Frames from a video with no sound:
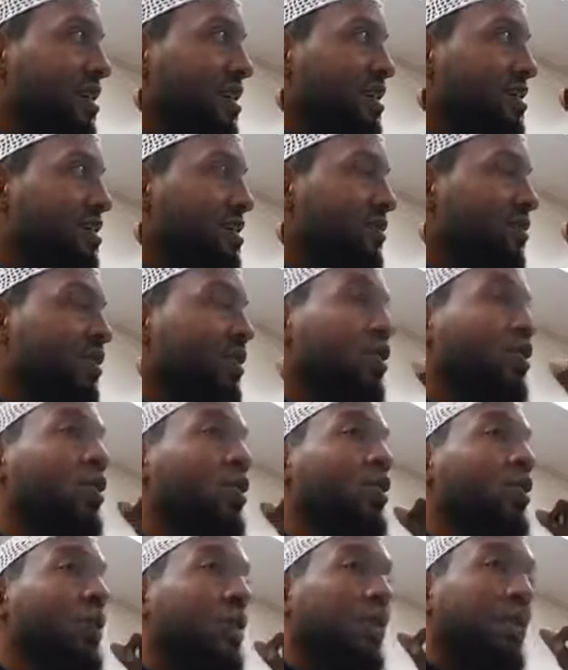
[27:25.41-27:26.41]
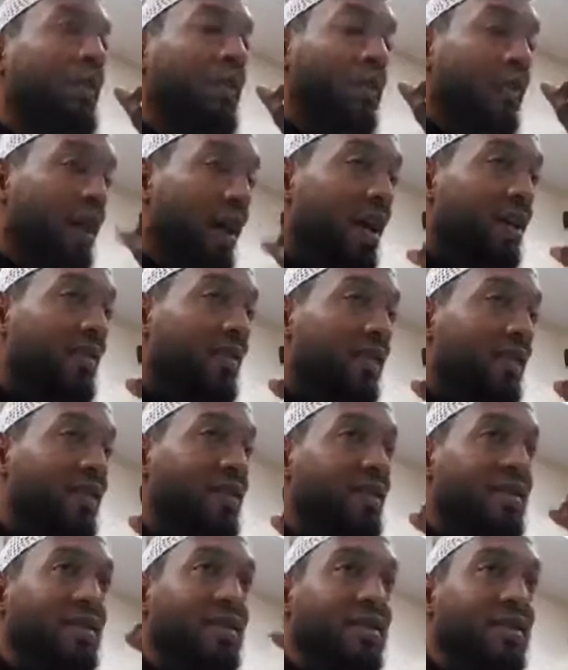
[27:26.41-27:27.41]
If we don't know who Imam al-Dhahabi
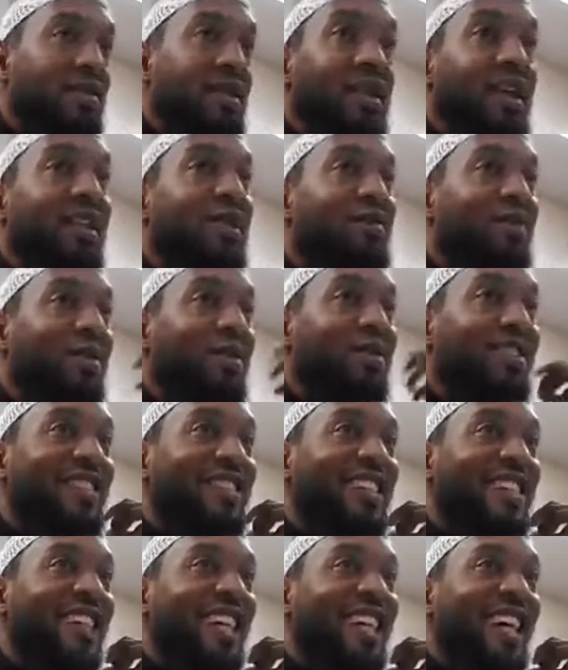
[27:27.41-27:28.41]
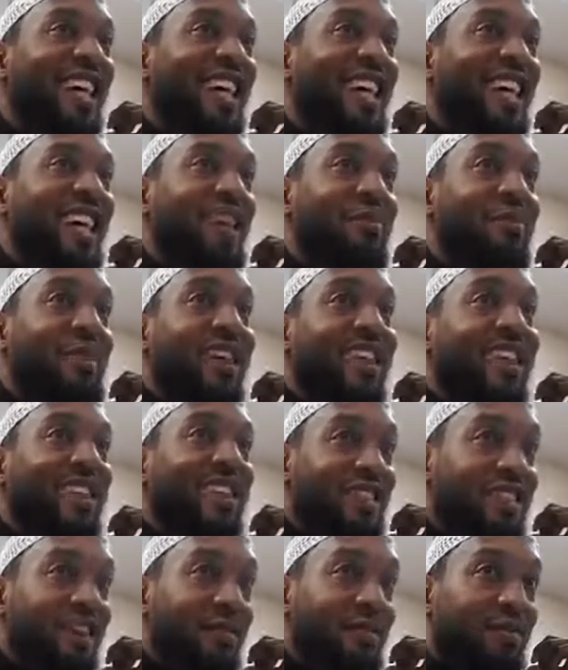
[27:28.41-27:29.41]
is, he's just another person making a
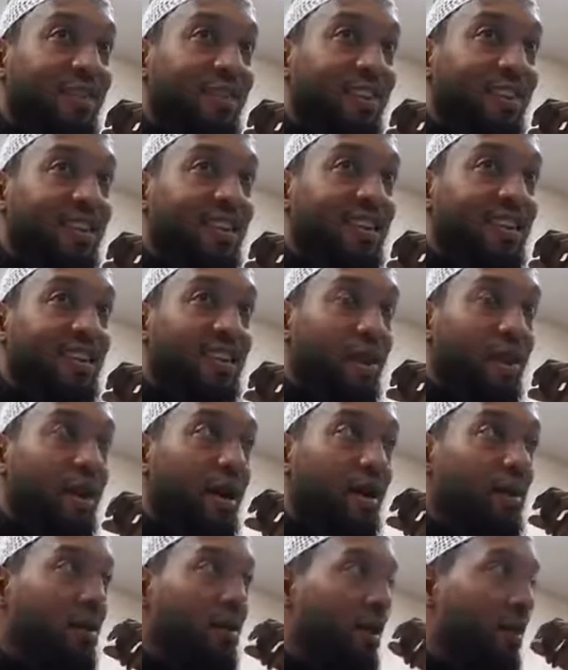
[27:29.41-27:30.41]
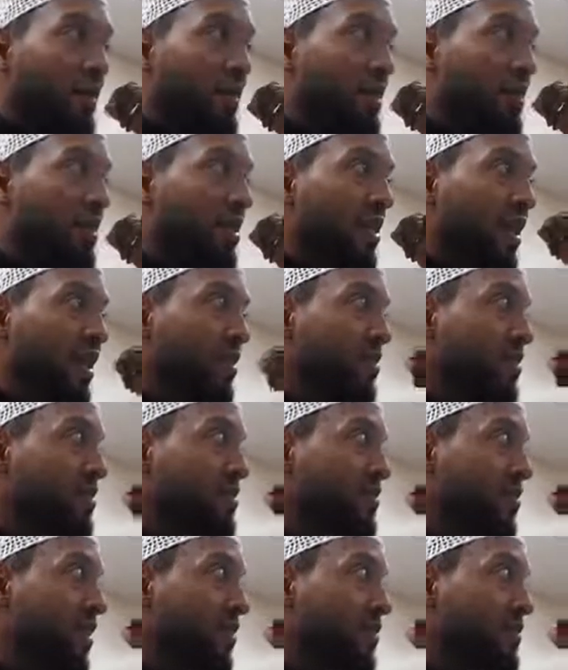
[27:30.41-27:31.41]
statement. Anybody know what Imam al-Dhahabi is
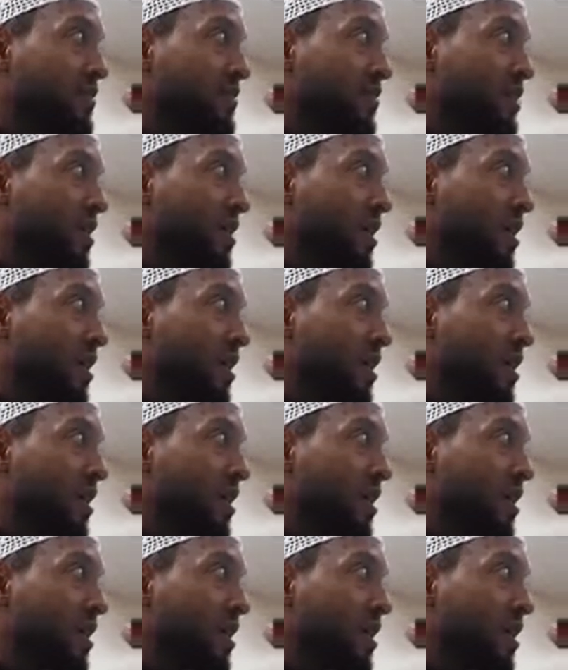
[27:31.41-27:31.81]
famous for?